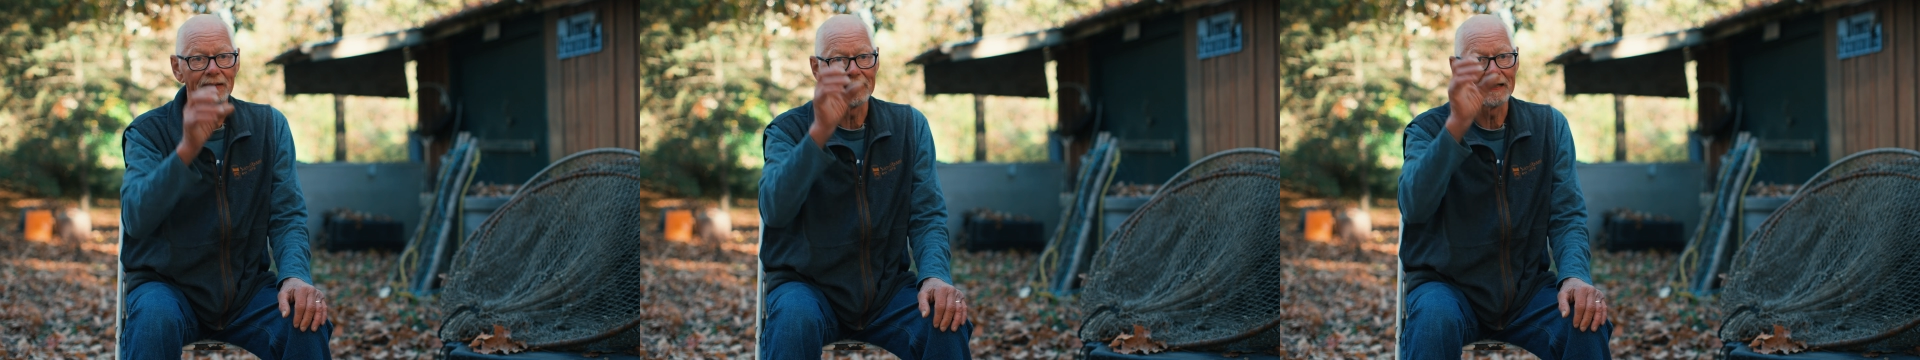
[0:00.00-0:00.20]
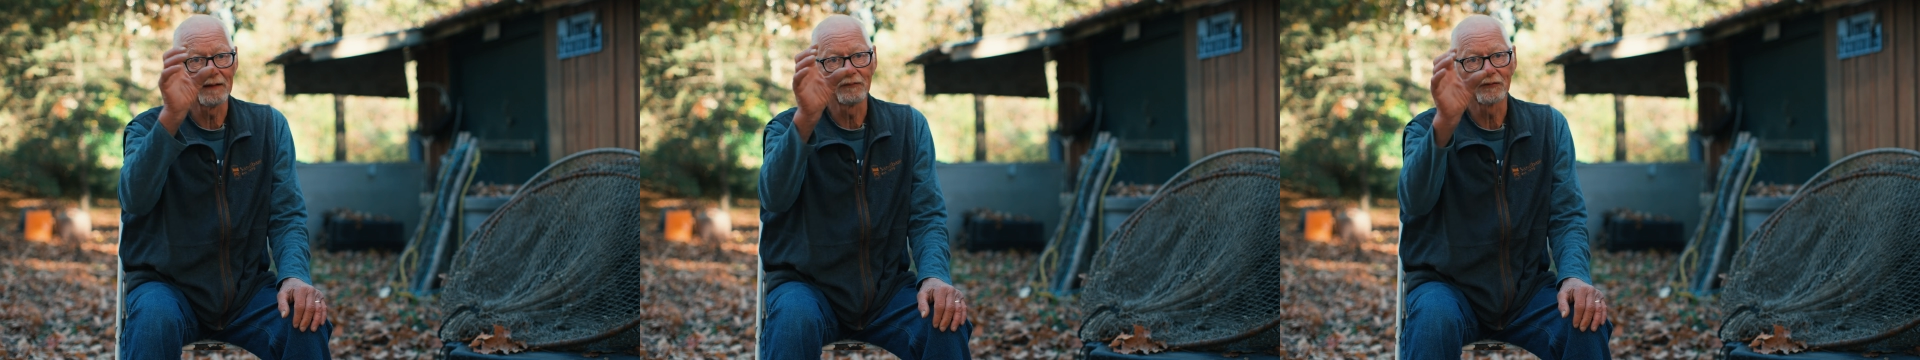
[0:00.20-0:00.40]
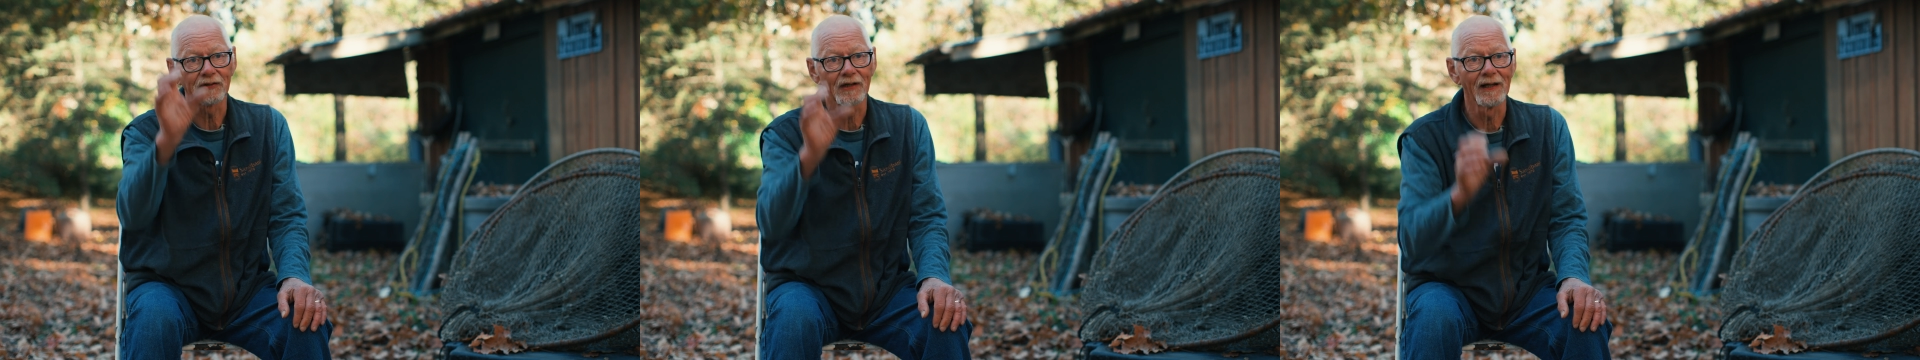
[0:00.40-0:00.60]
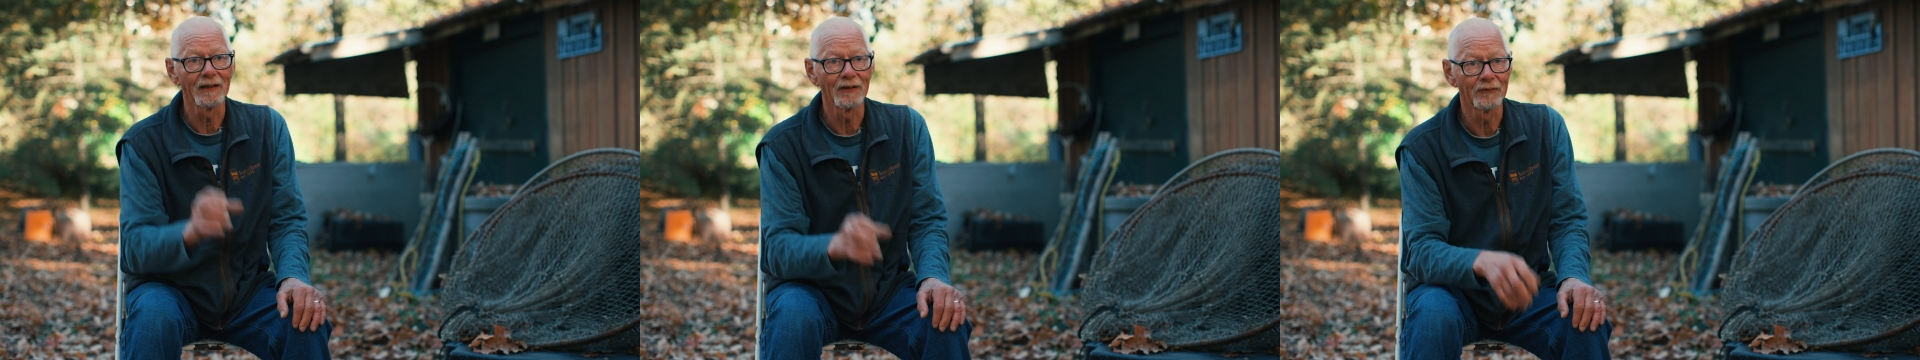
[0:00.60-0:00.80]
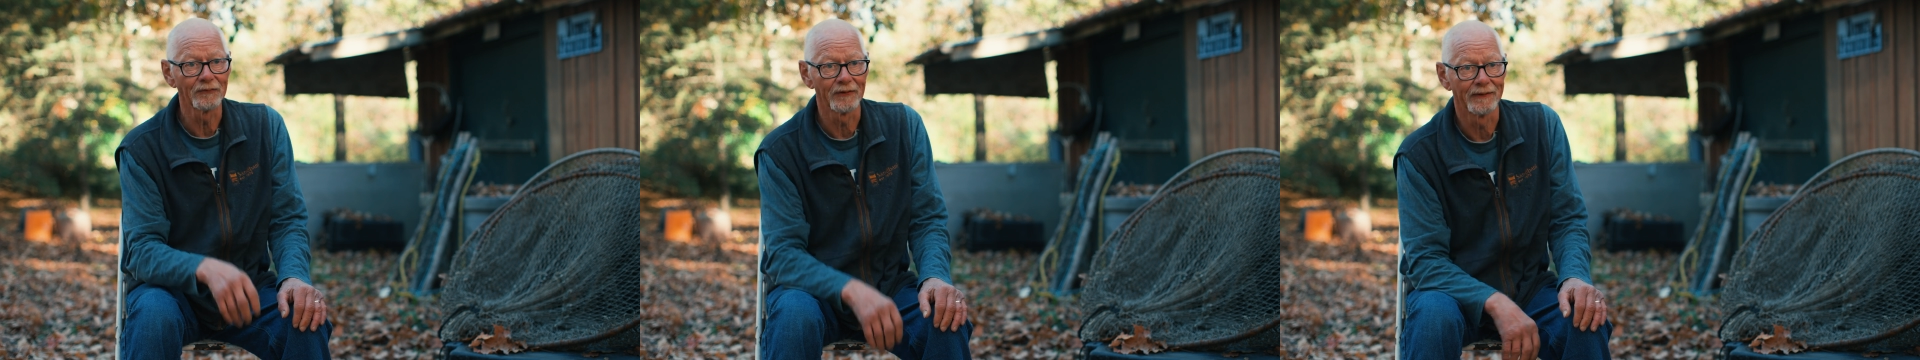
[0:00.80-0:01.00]
they'd have
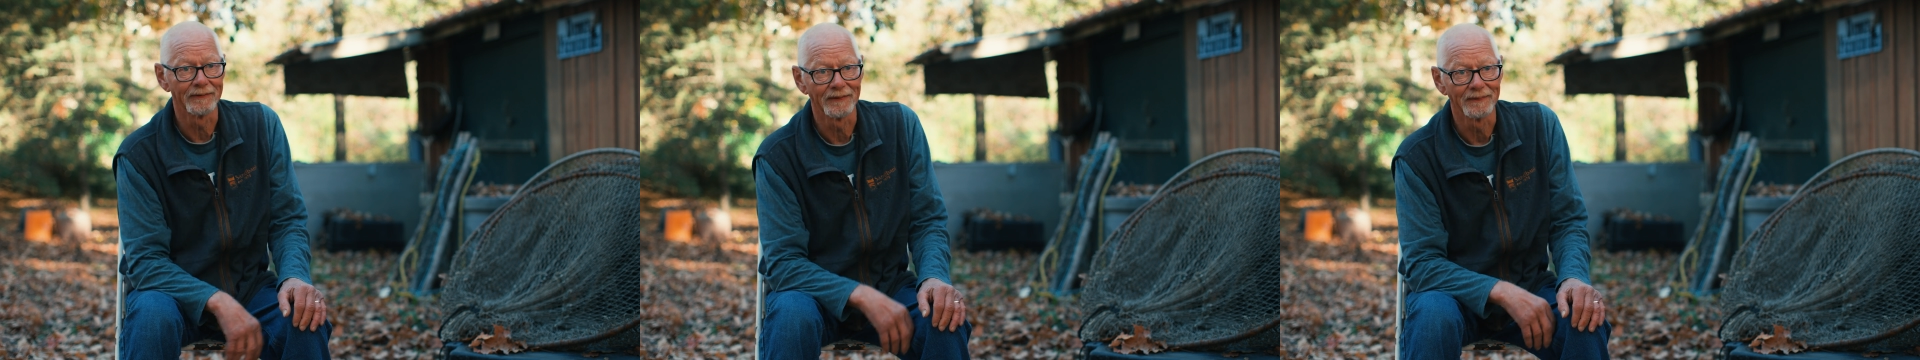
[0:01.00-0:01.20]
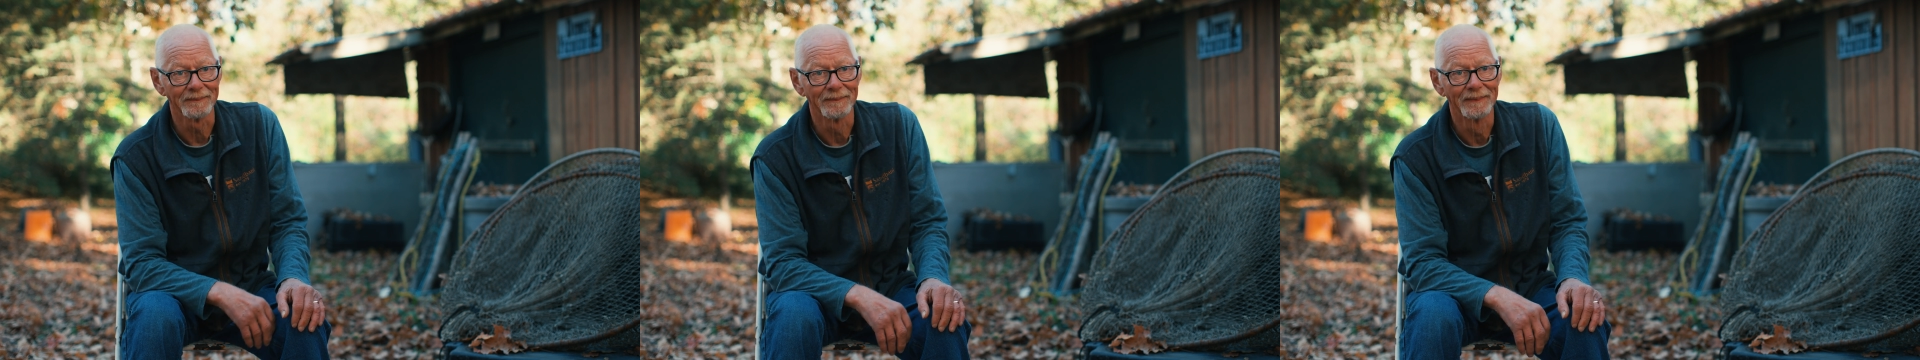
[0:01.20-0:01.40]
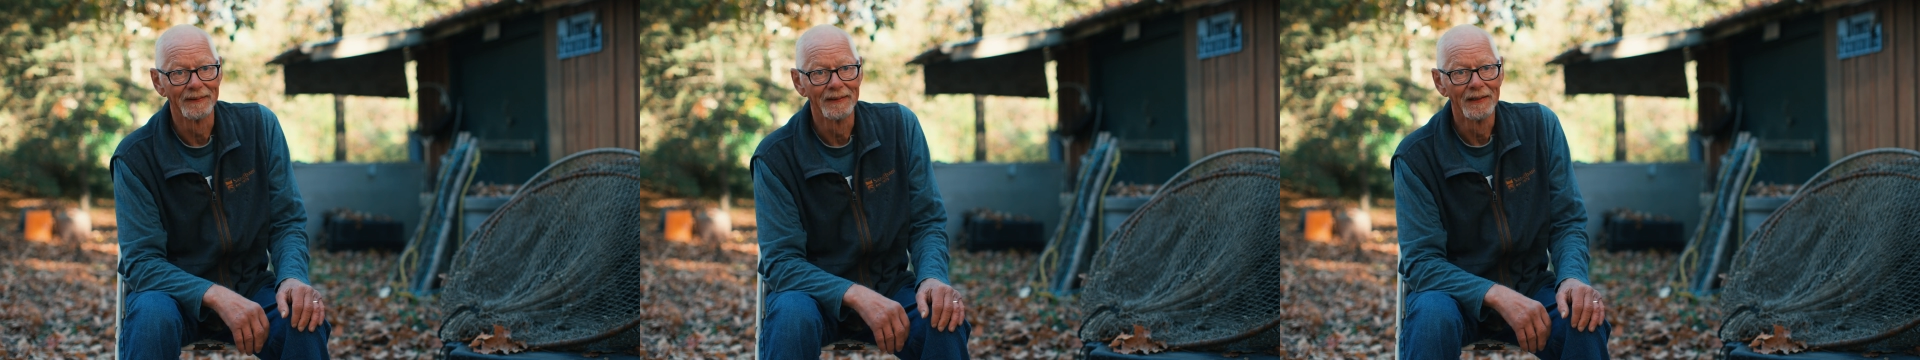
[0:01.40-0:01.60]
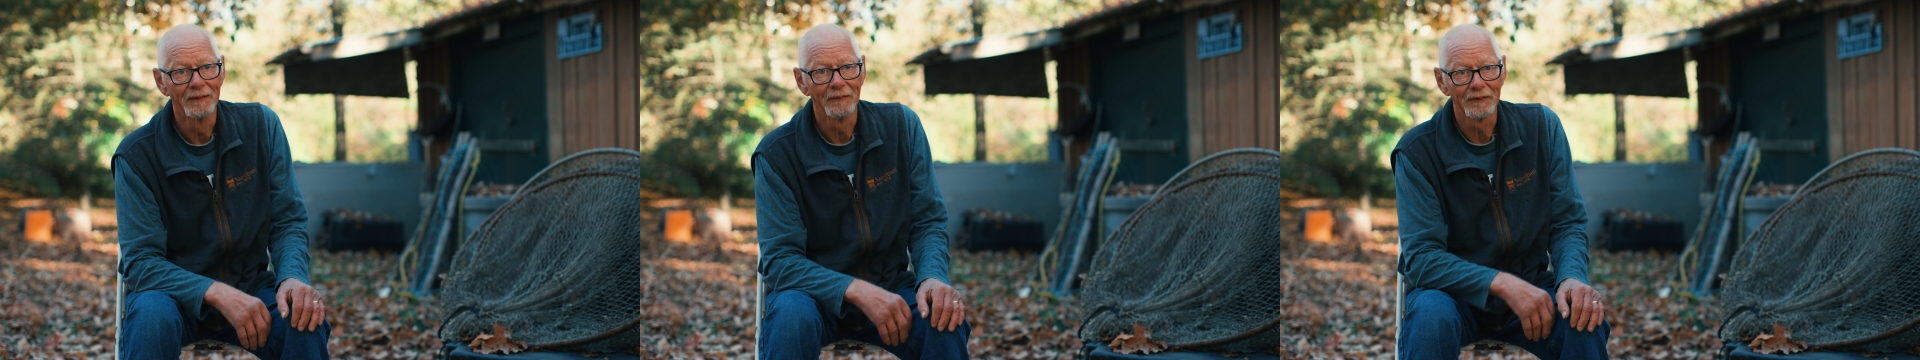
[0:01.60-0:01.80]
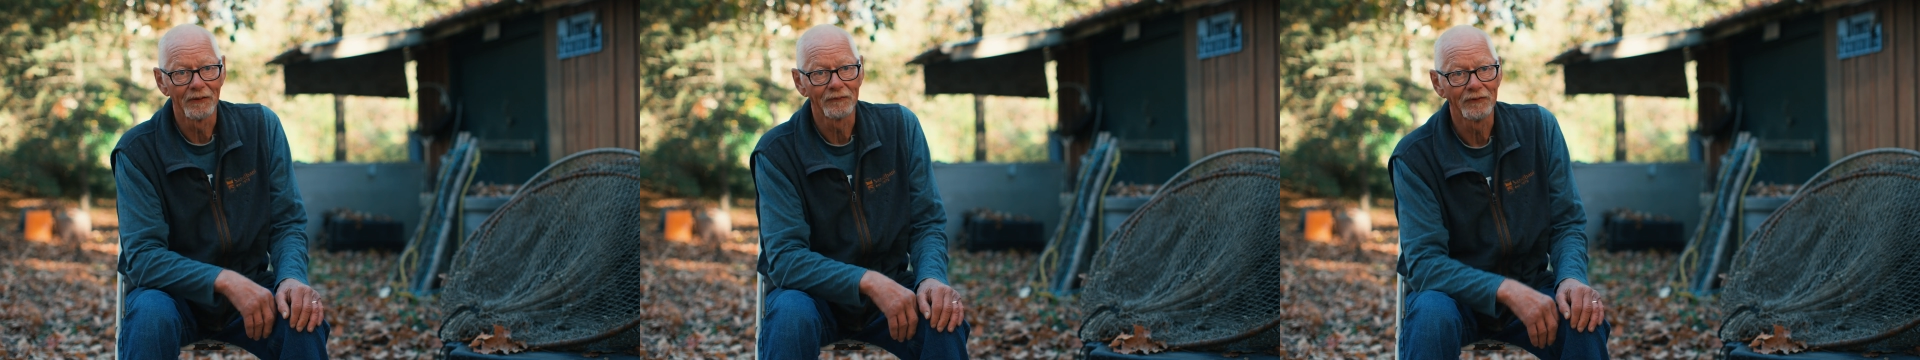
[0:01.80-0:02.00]
scars on them where the